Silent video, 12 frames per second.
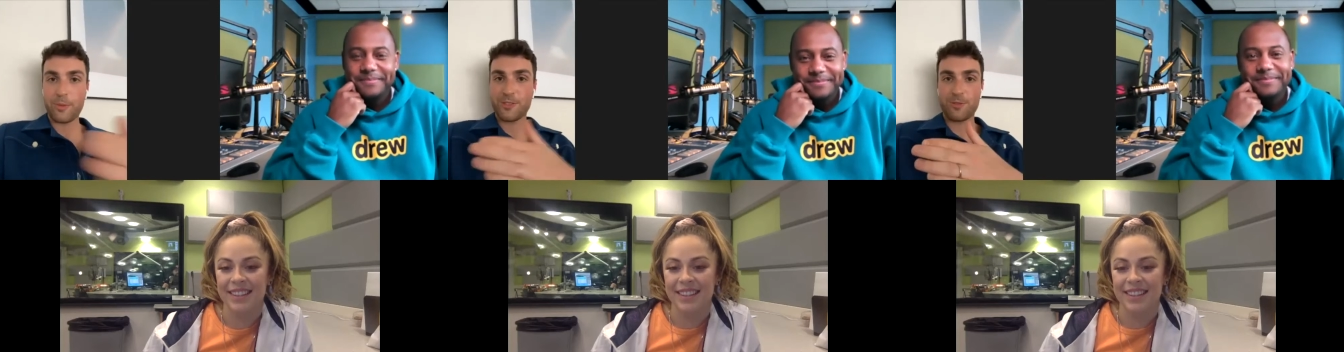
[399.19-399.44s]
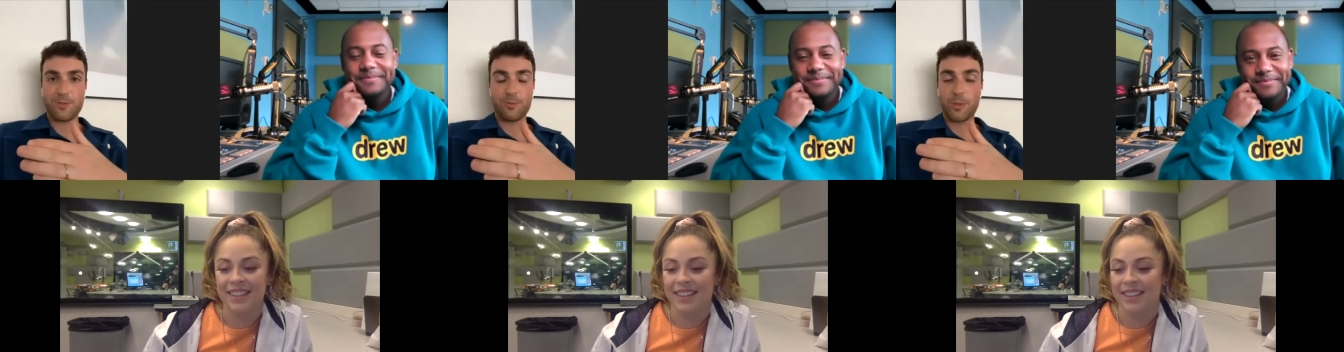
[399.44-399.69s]
Speaker 1: with
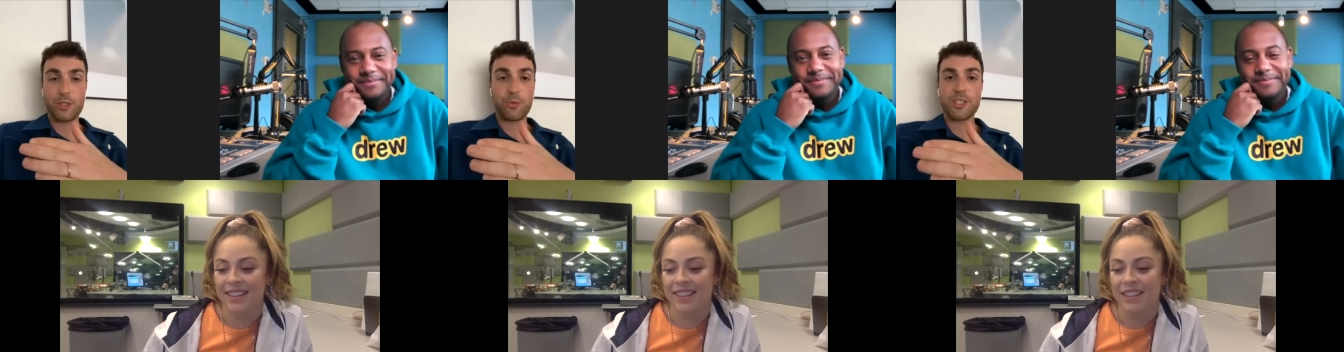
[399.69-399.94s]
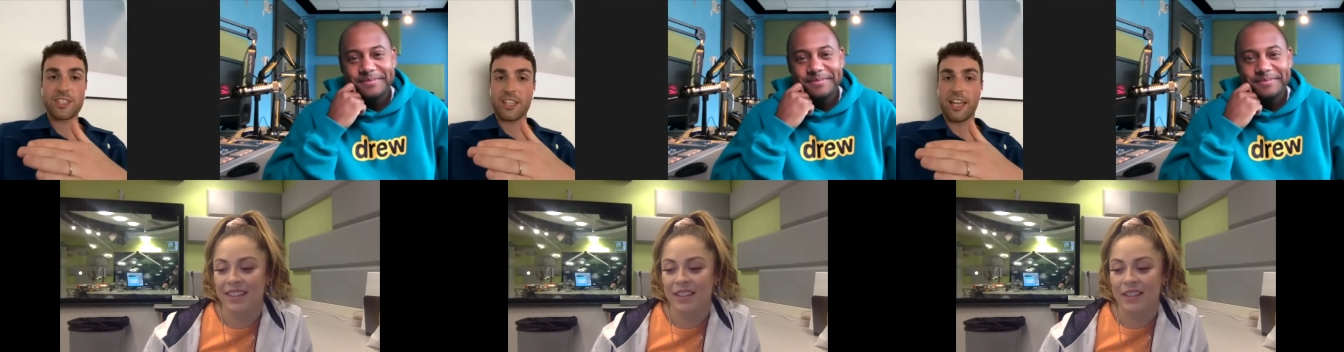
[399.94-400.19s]
which
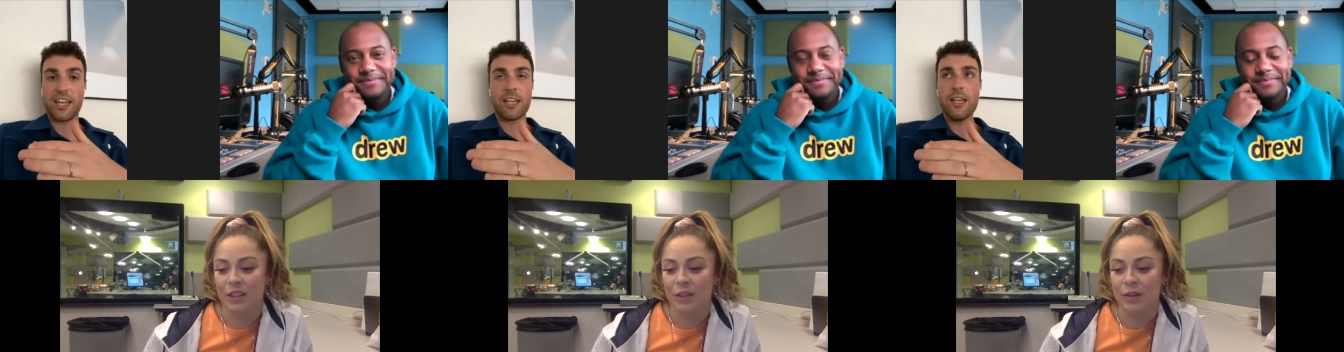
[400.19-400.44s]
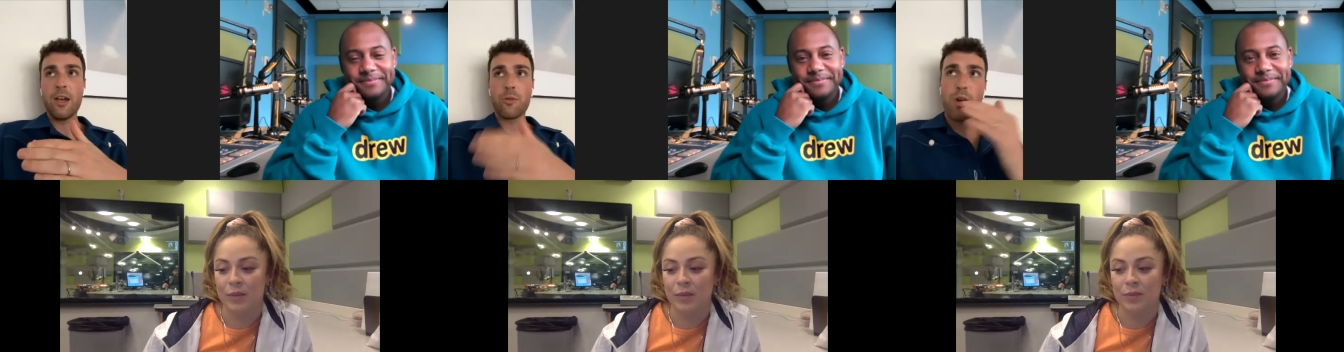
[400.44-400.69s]
was like
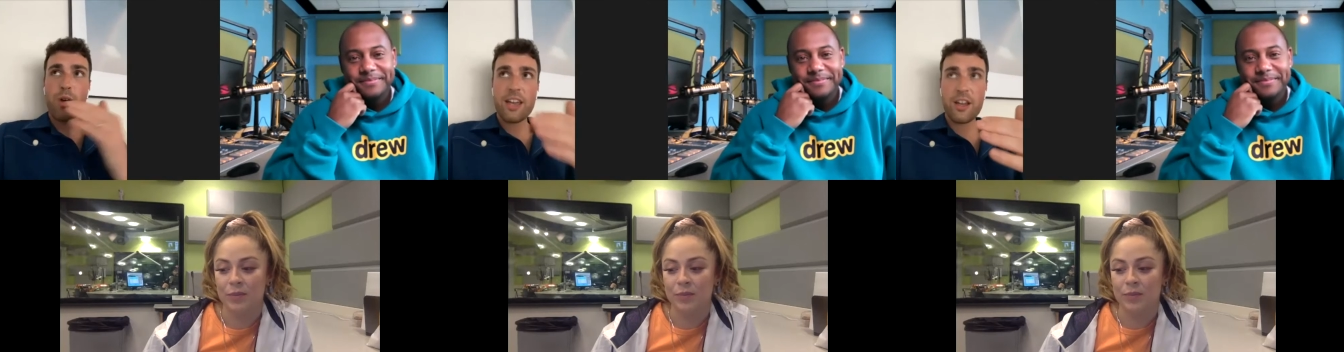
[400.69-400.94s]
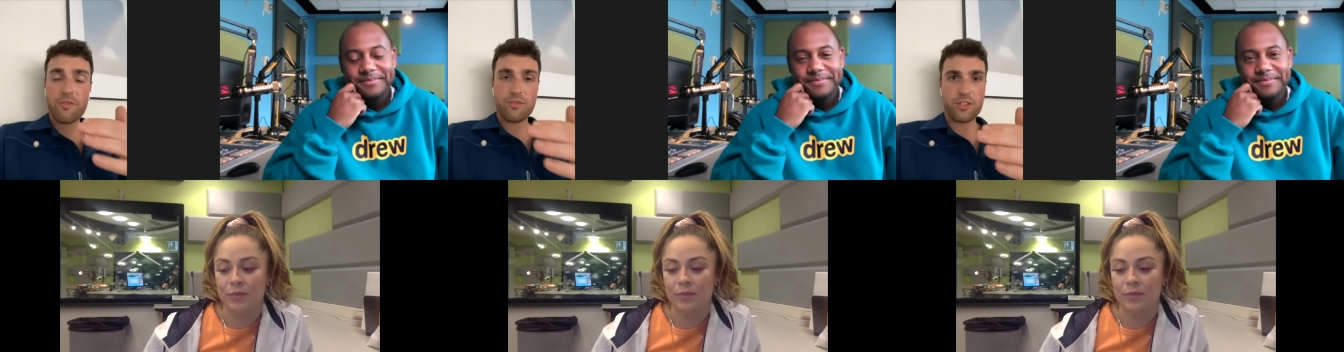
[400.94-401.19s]

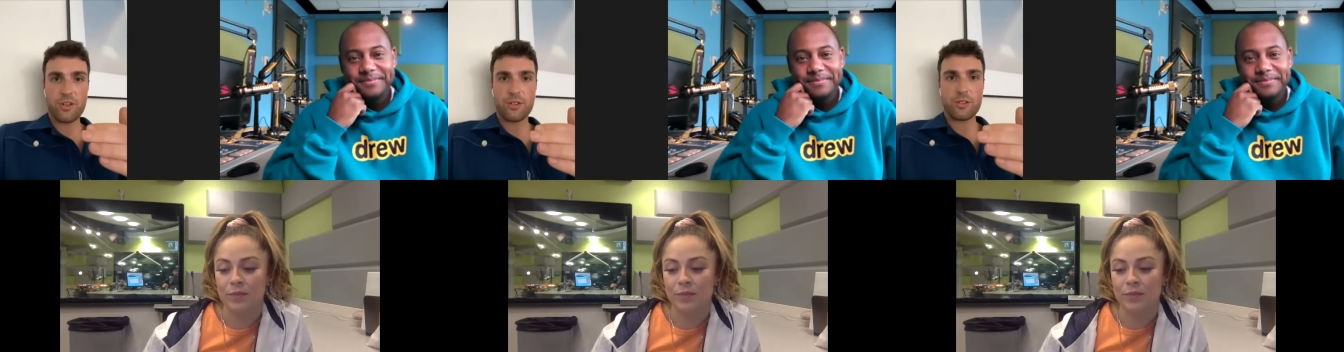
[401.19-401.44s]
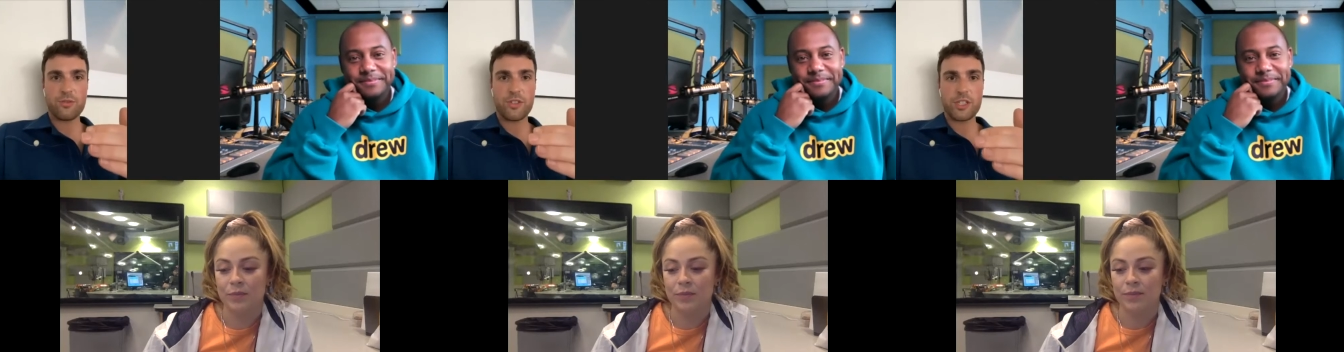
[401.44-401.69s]
right after
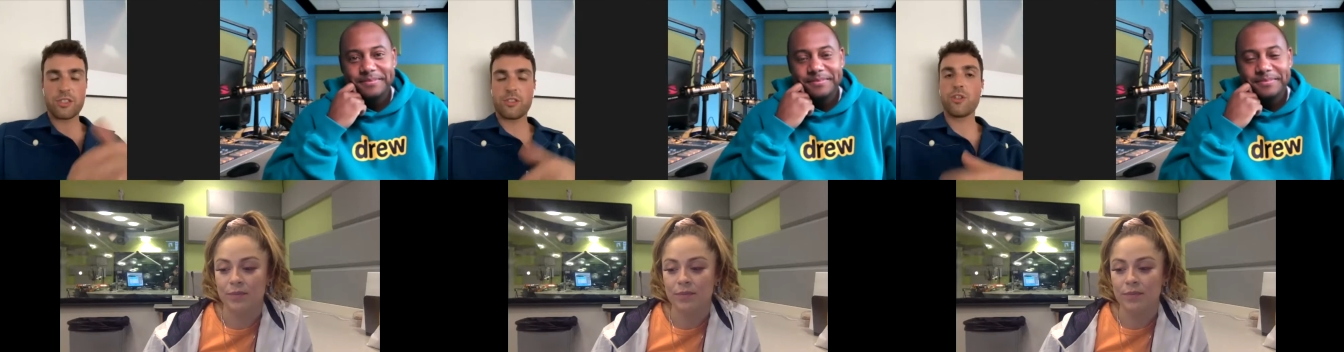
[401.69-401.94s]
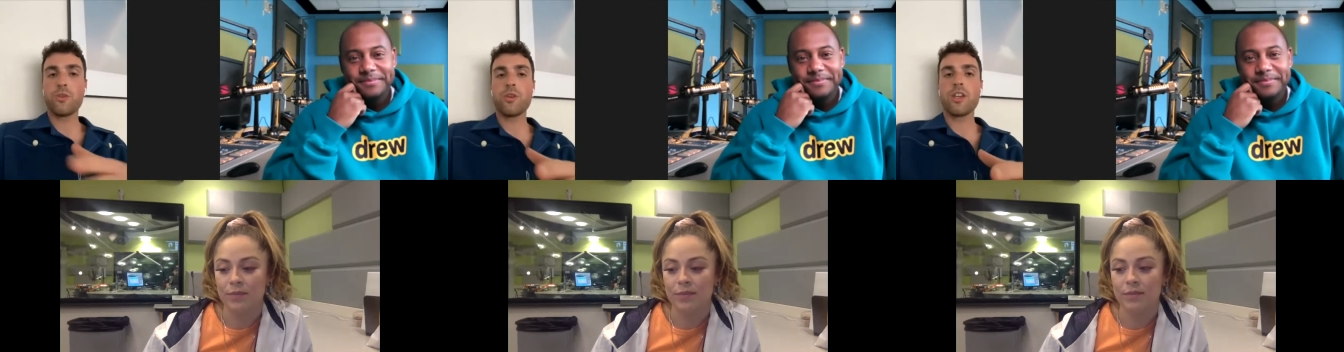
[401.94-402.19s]

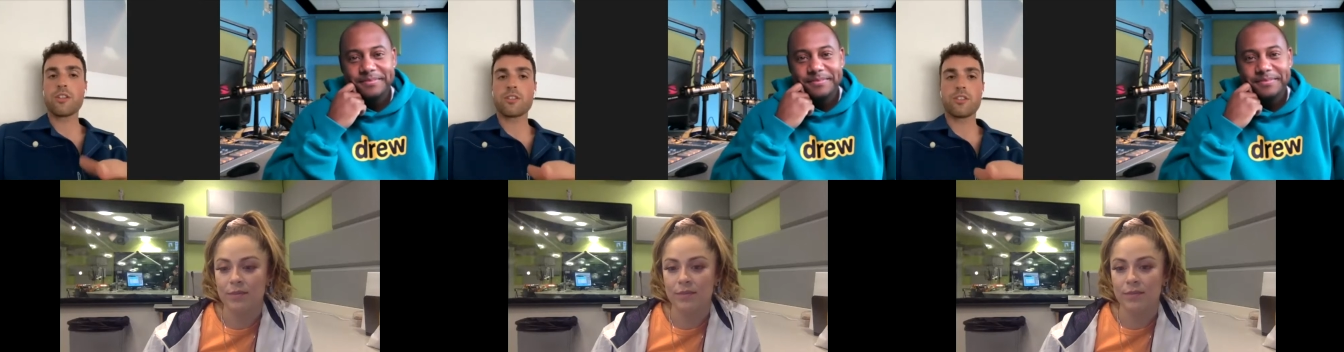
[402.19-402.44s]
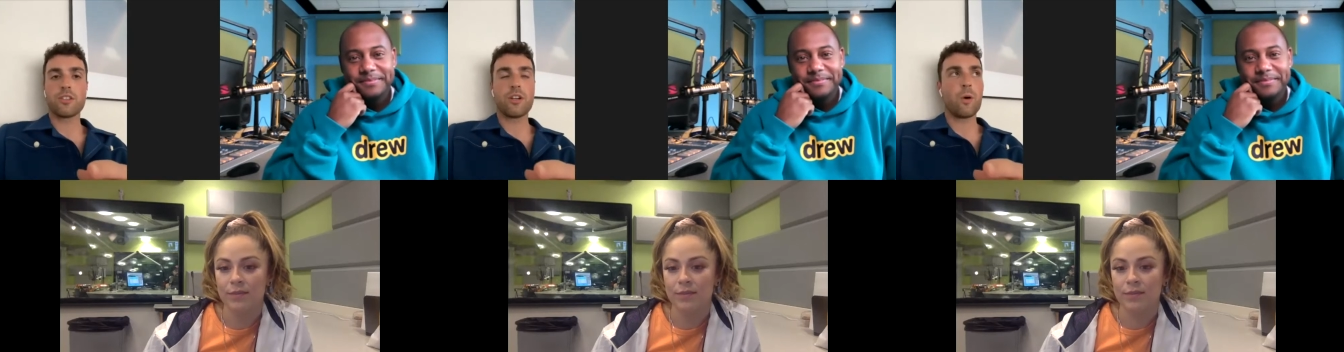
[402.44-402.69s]
Eurovision two
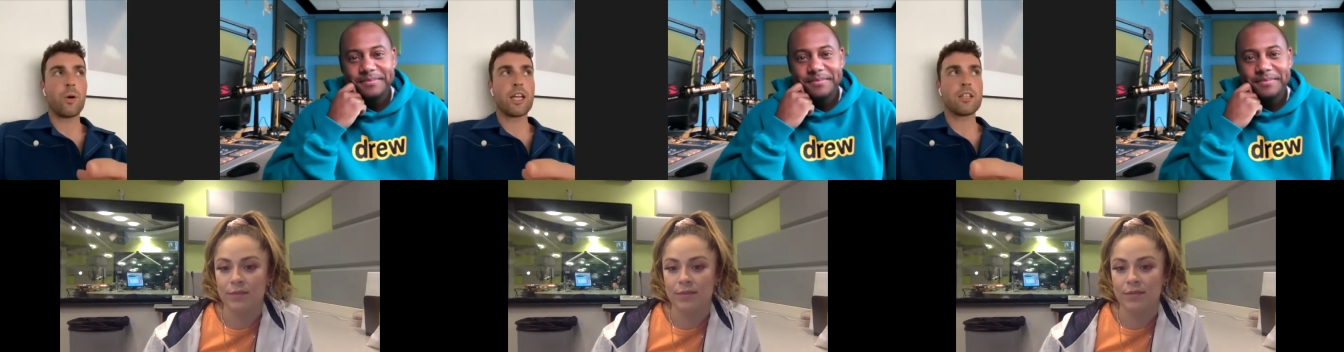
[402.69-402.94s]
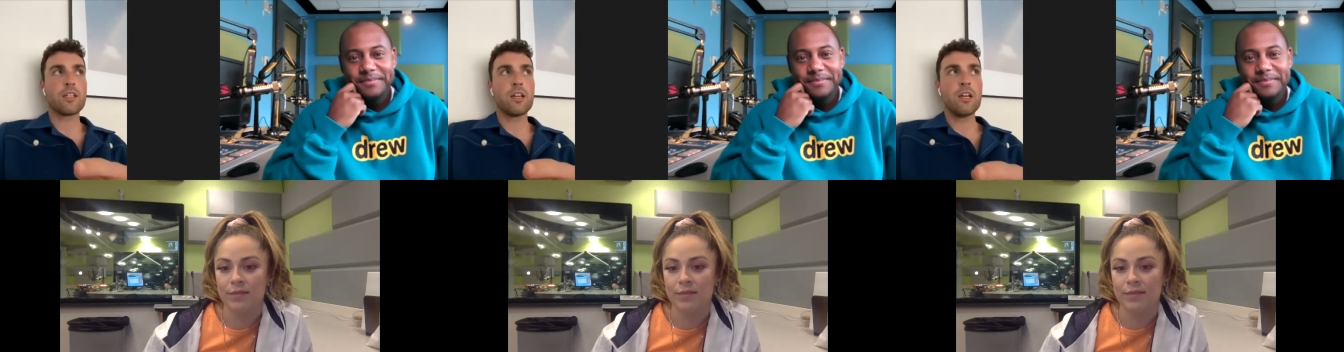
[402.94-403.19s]
years ago,
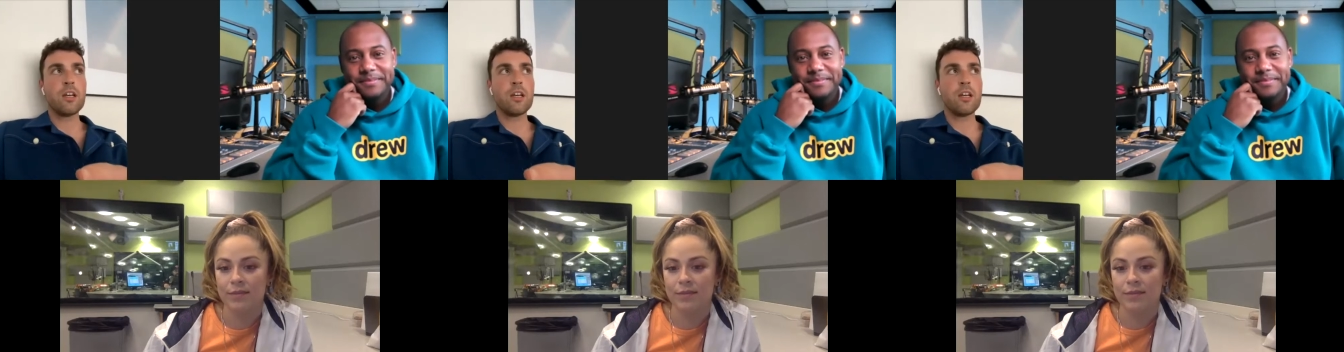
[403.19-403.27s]
and